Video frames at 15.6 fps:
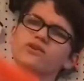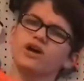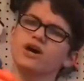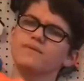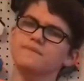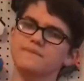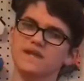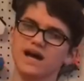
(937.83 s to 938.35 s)

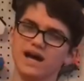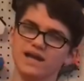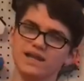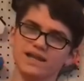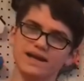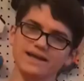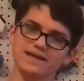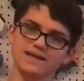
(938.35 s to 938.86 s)
know. I
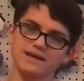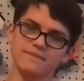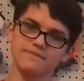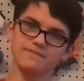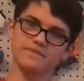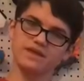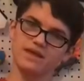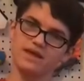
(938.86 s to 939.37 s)
like
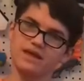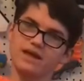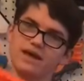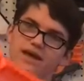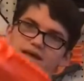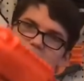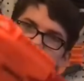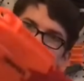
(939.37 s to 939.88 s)
it.
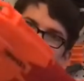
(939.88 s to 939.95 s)
It's